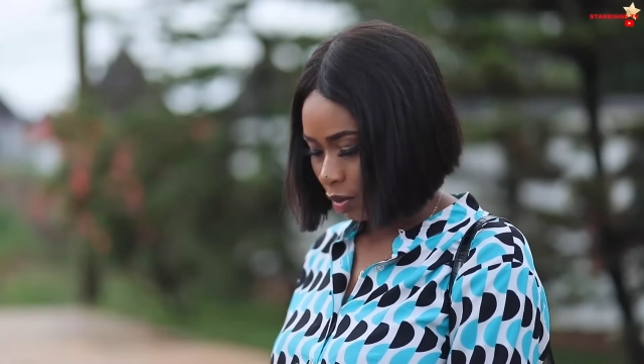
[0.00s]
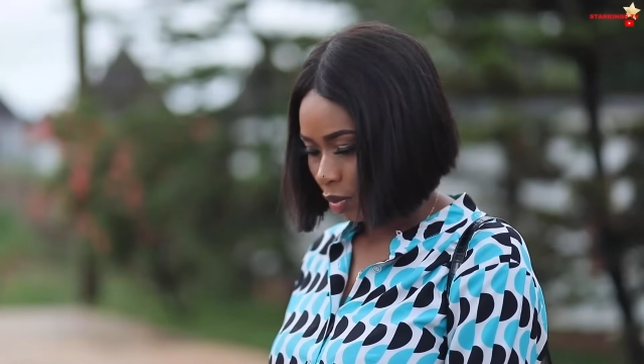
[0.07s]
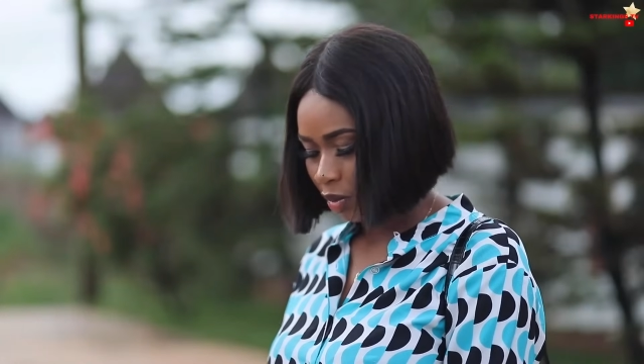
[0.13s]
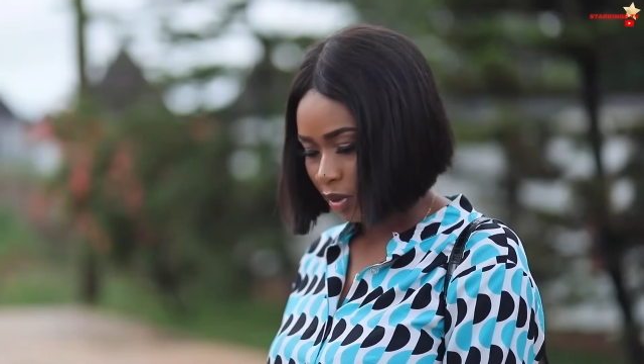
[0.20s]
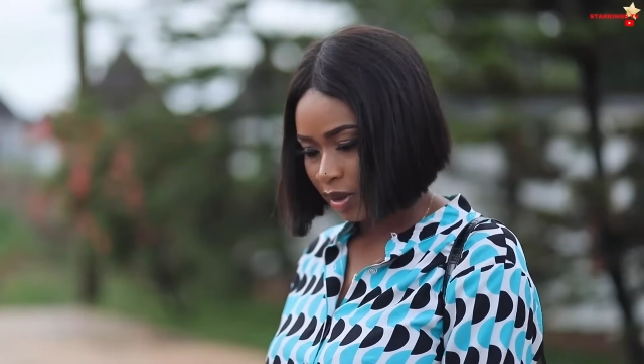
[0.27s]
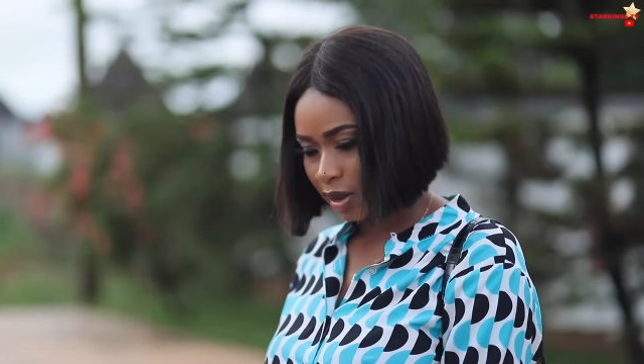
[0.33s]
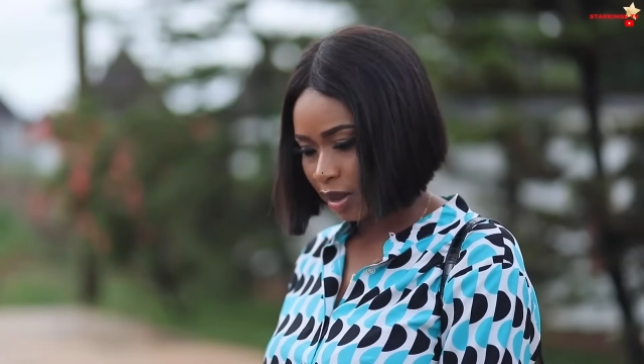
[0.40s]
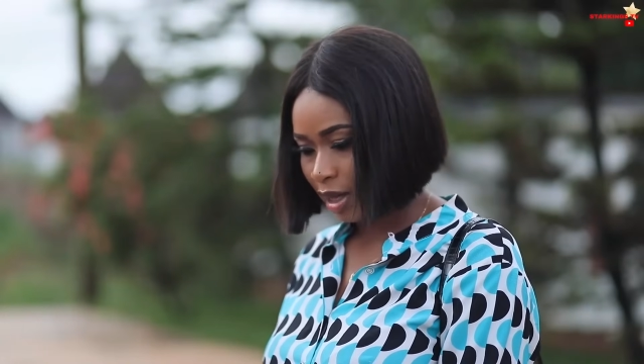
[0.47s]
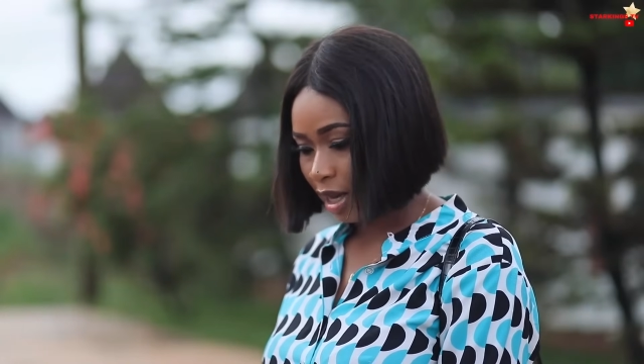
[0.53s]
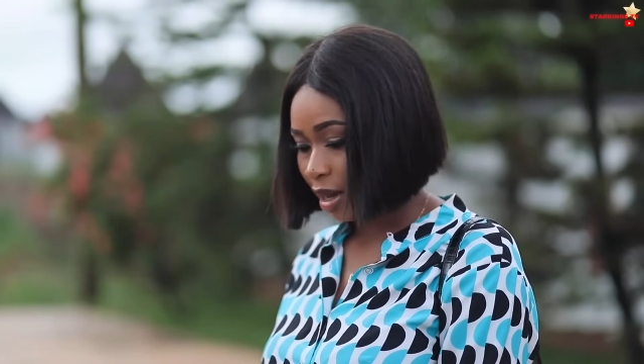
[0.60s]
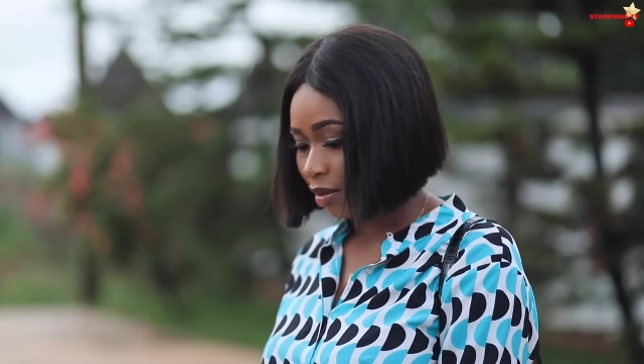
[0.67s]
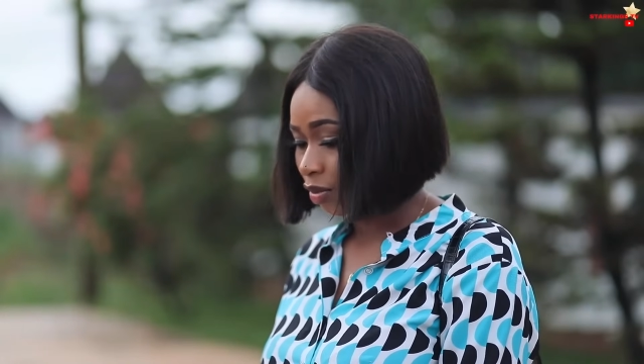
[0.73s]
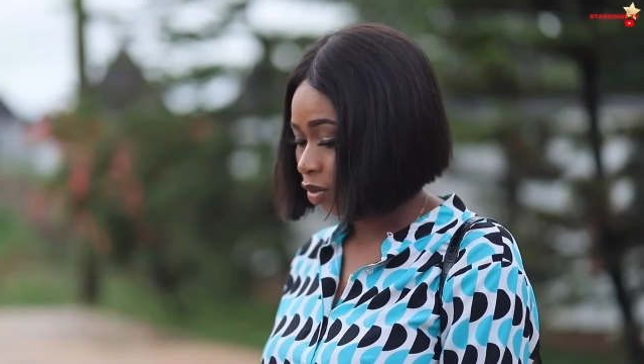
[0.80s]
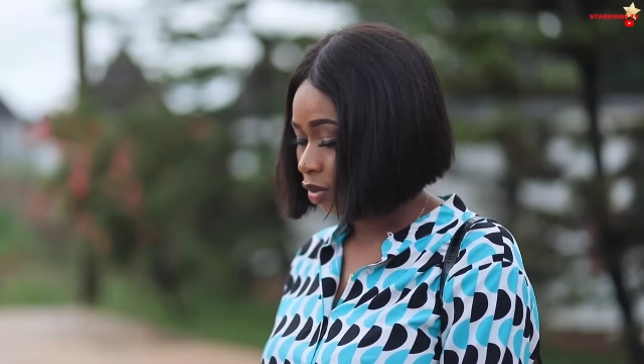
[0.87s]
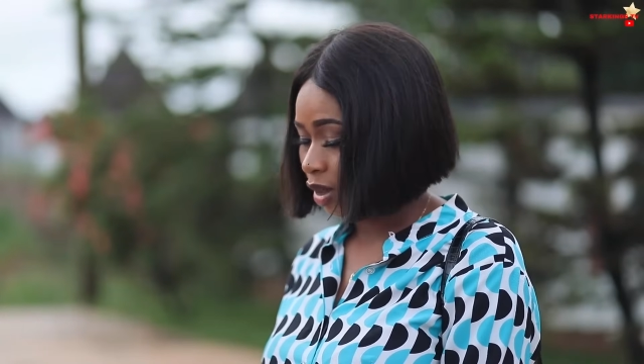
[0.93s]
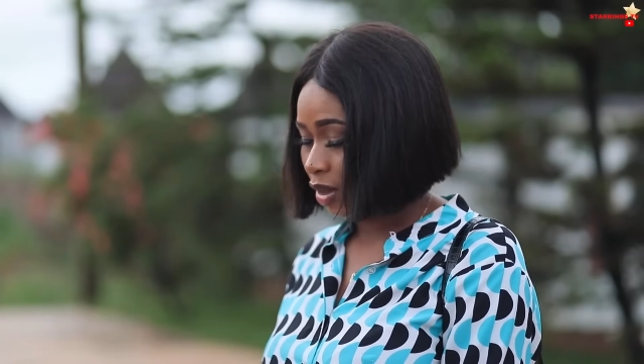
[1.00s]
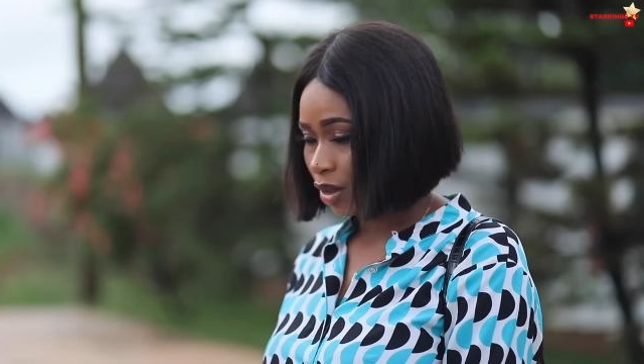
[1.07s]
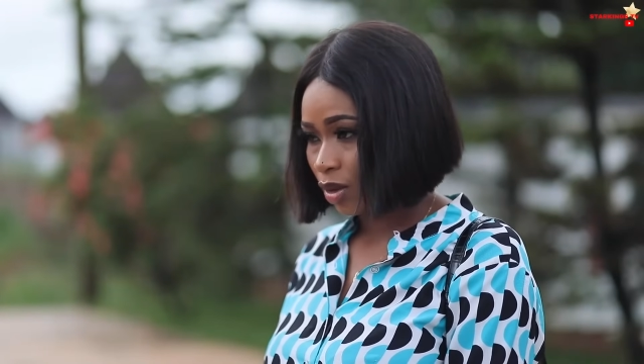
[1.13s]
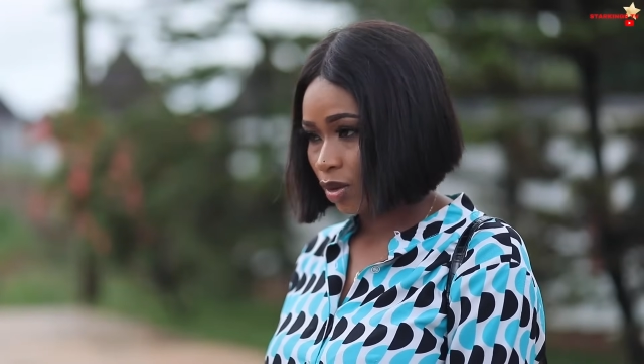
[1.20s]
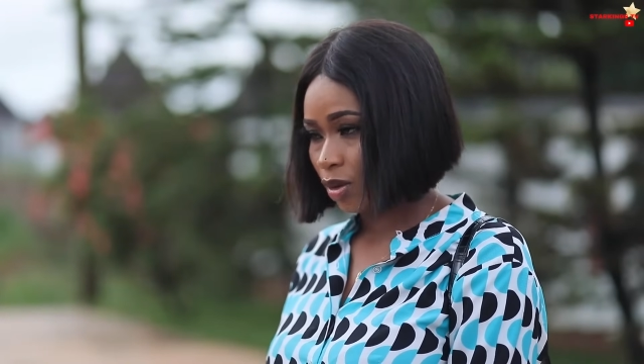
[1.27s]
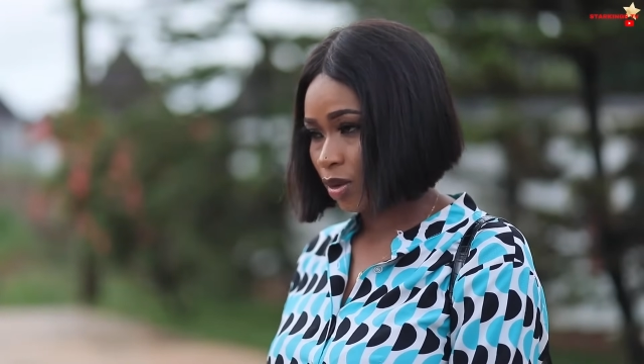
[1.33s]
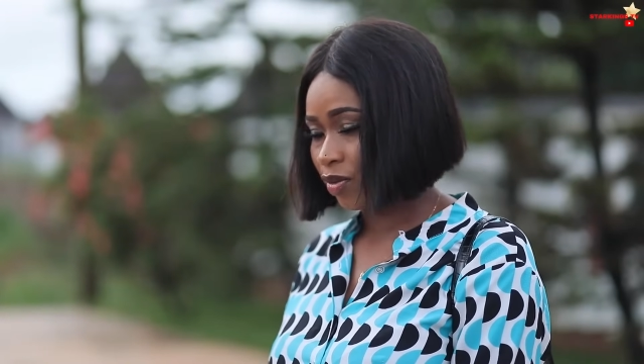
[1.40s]
My princess, I have no
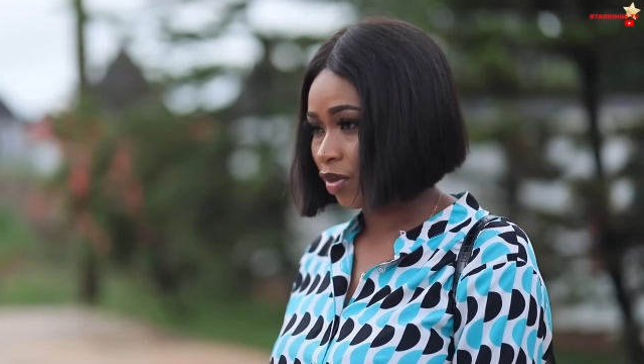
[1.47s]
excuse